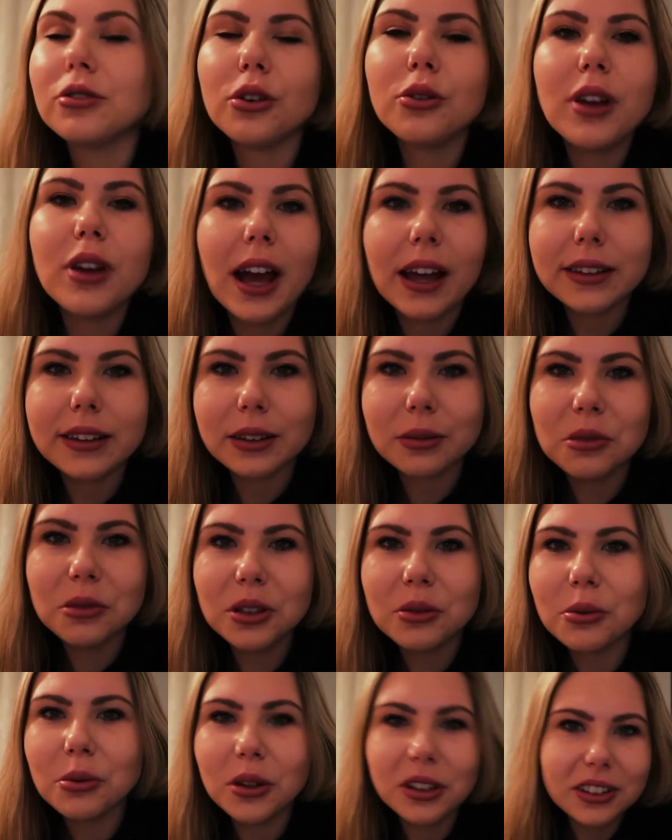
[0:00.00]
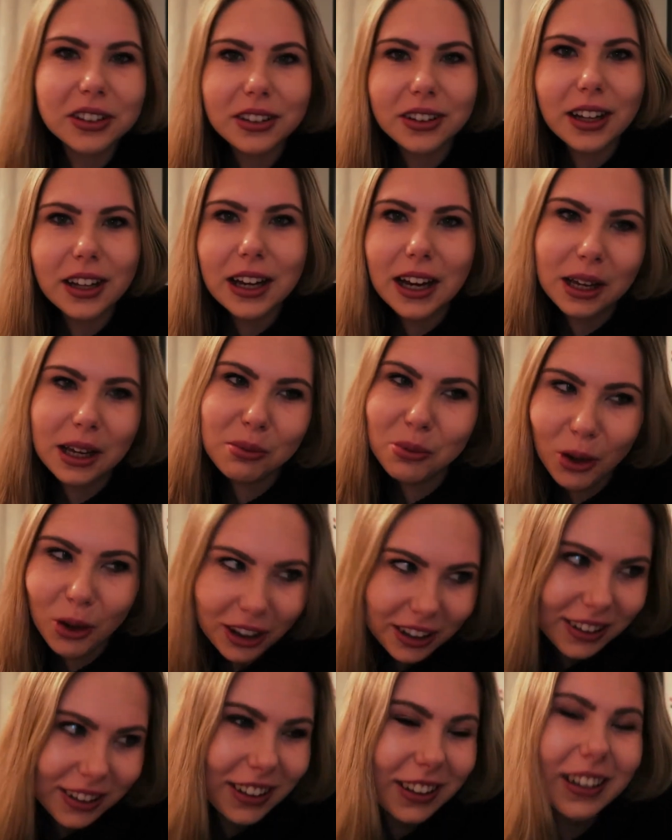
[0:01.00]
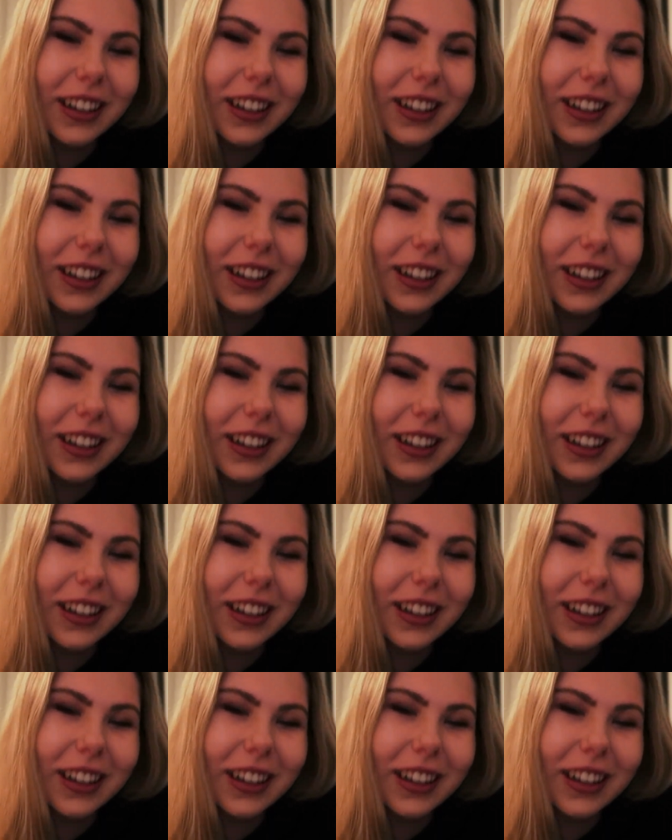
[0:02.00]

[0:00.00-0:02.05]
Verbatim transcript: Don't ask me what the name was.